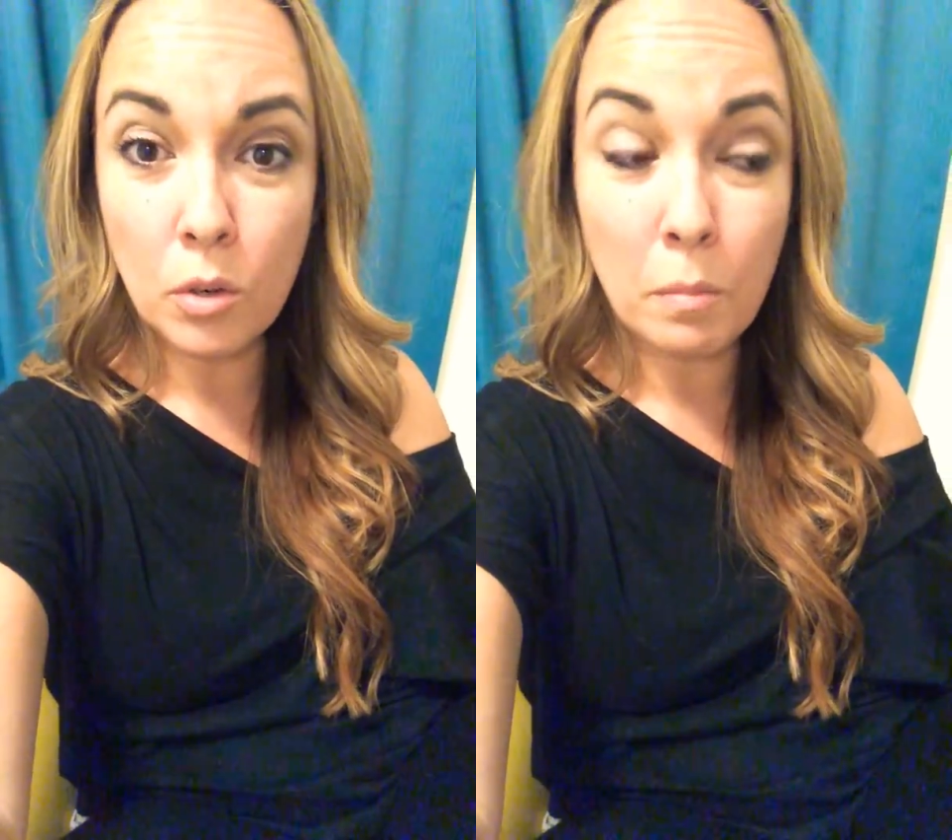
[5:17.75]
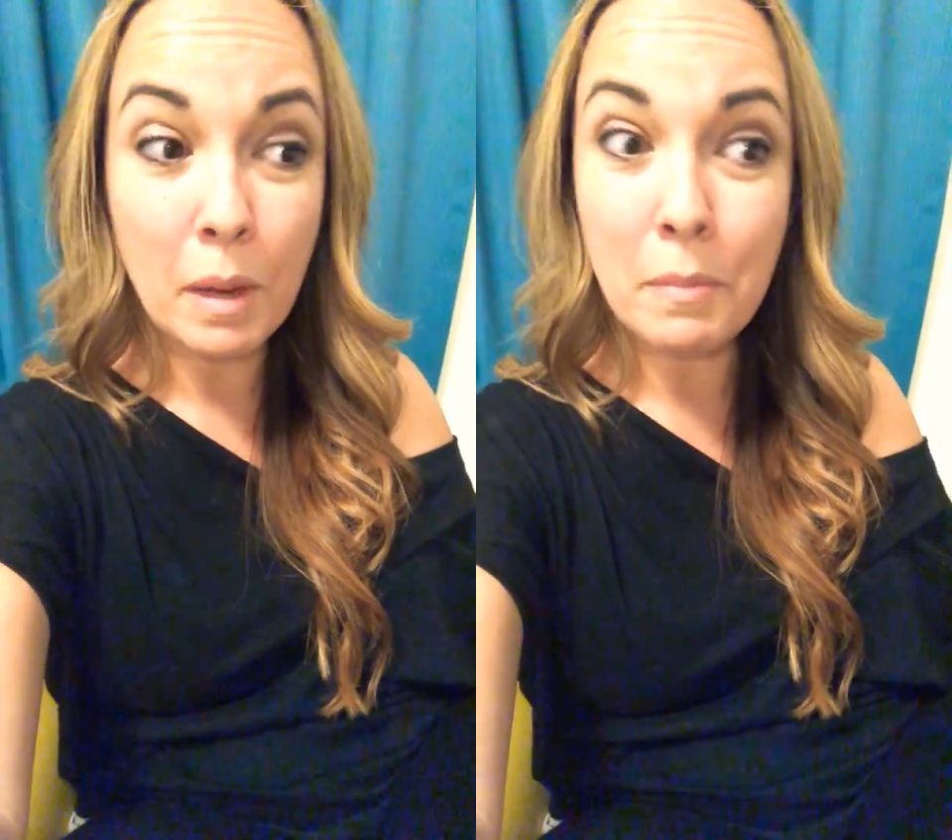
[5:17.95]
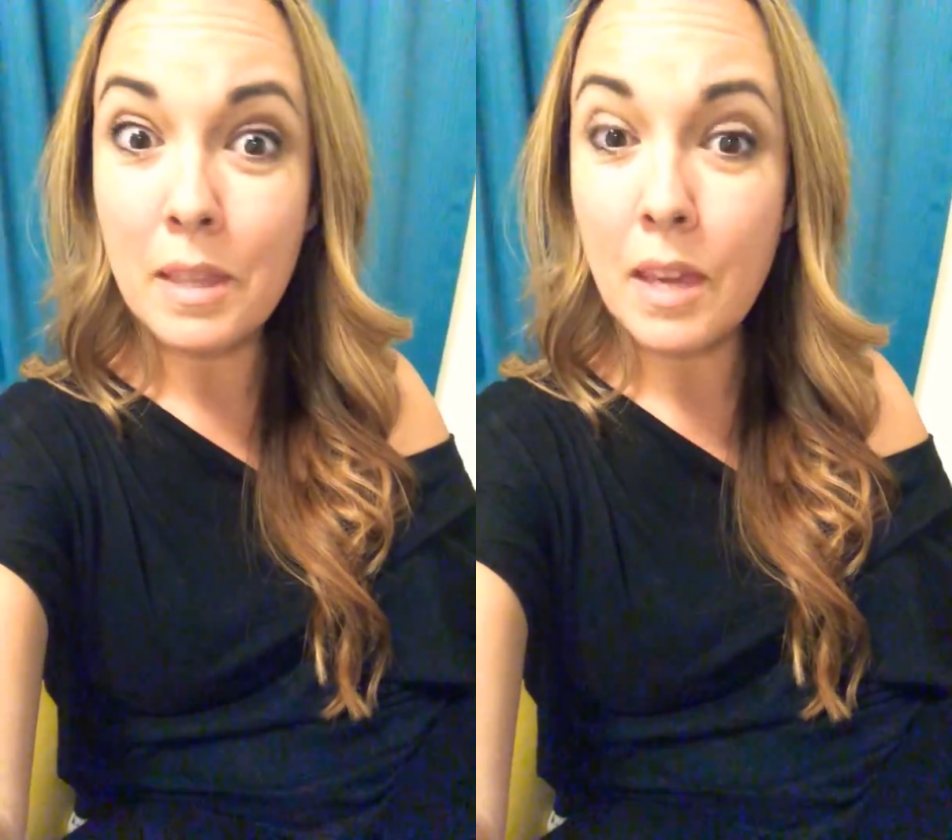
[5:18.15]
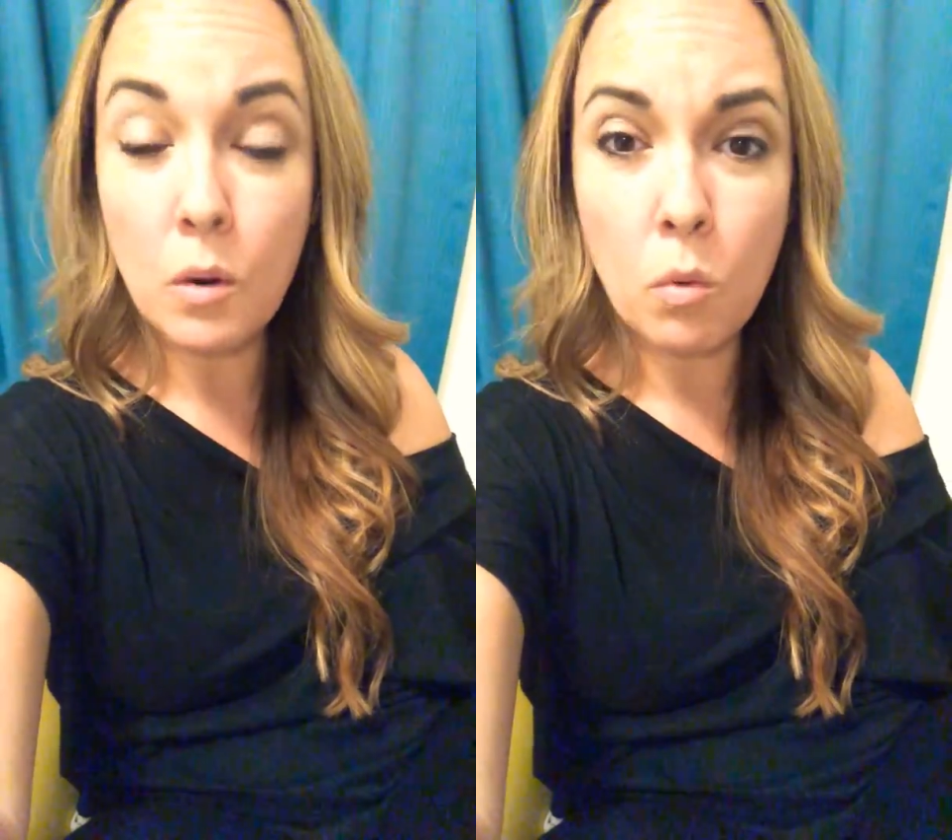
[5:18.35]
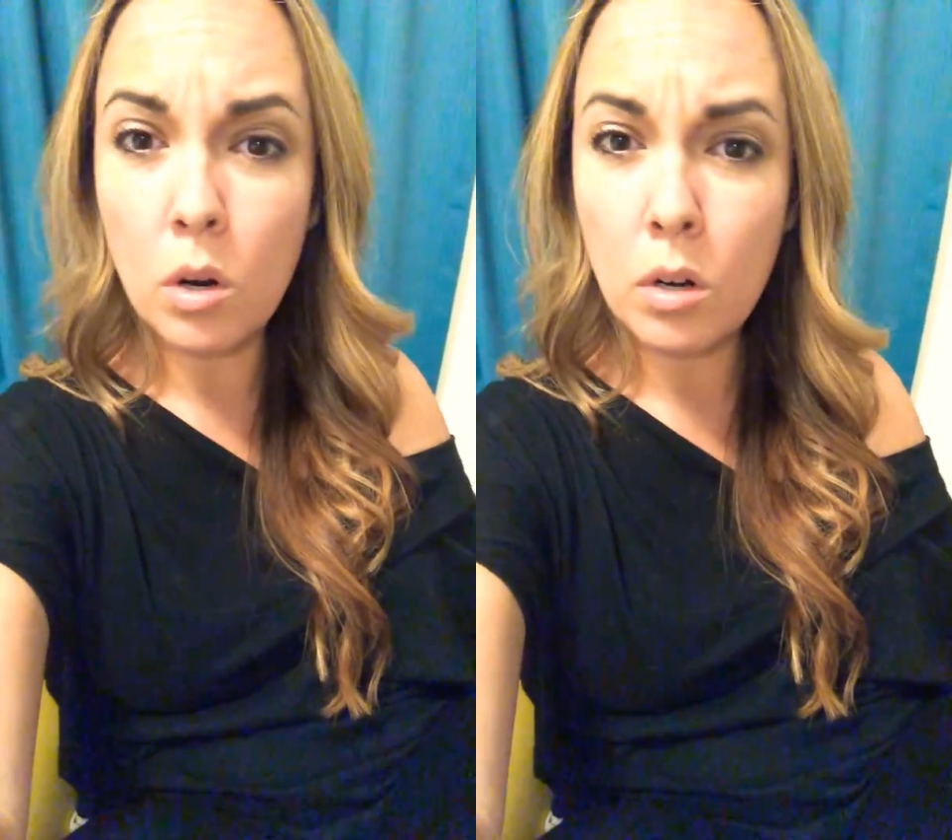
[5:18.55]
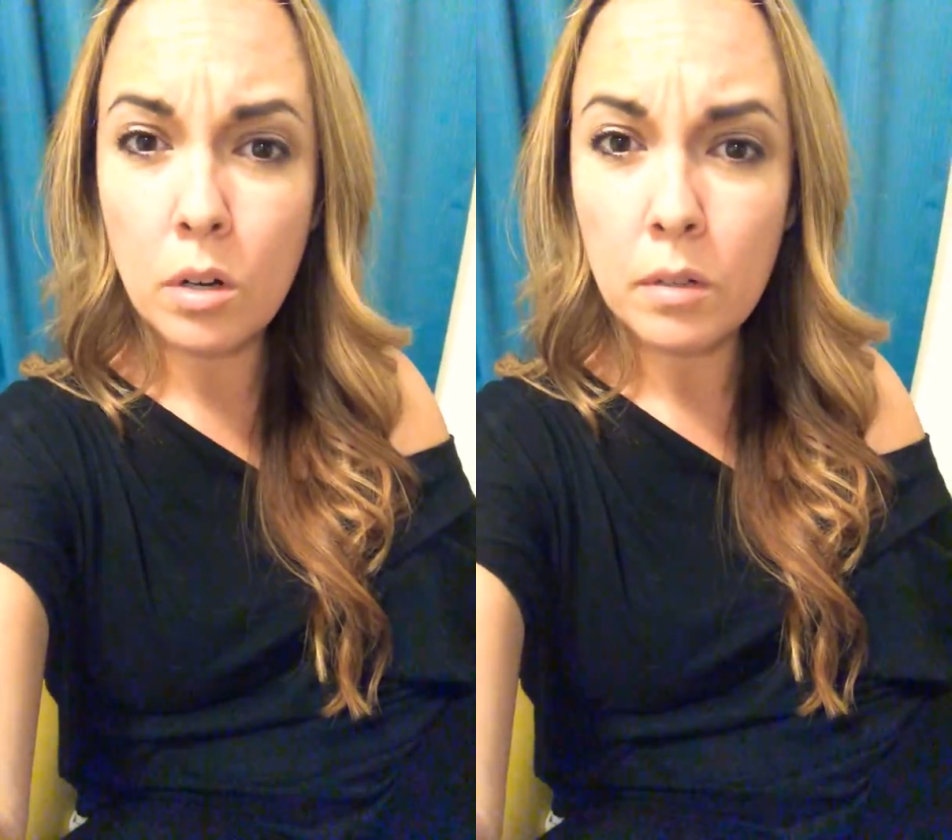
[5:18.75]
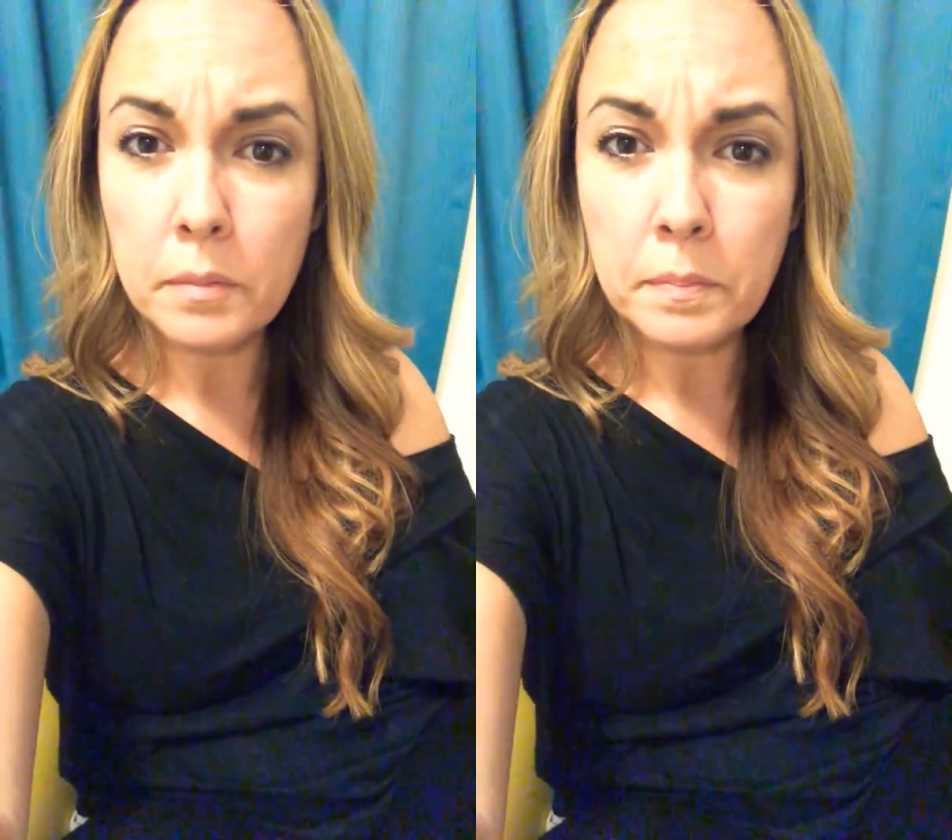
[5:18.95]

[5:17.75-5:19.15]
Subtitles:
or maybe they were,